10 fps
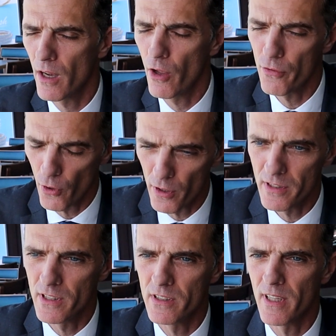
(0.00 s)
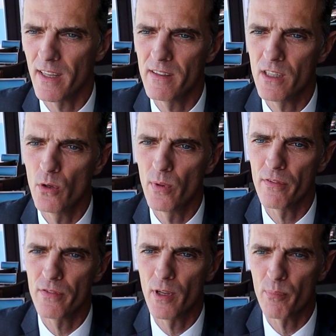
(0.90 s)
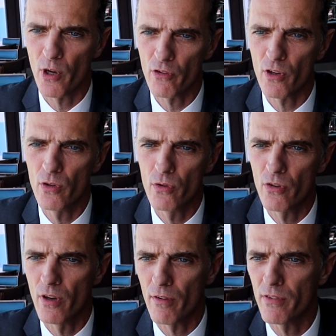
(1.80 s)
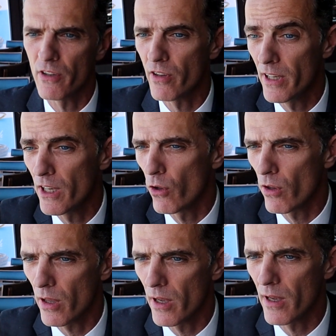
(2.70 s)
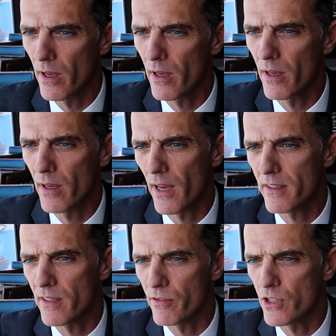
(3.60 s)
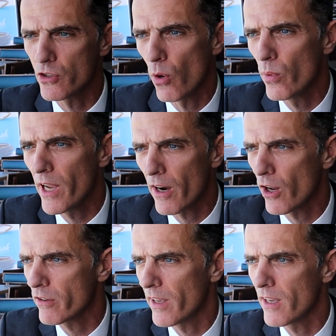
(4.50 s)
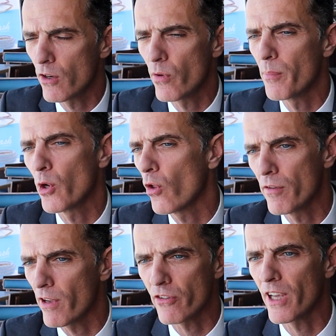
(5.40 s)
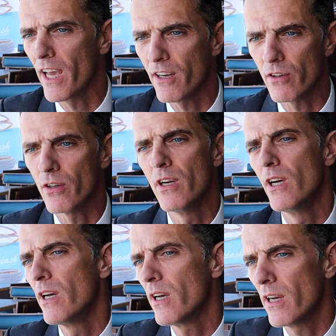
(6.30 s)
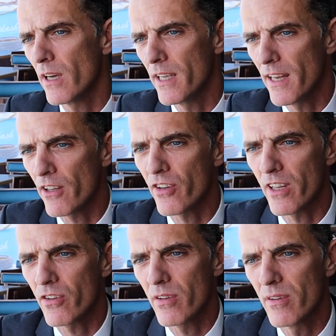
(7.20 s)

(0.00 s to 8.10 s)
authorities that deal with the prosecution of this illegal activity. So we are not a criminal investigator in that sense.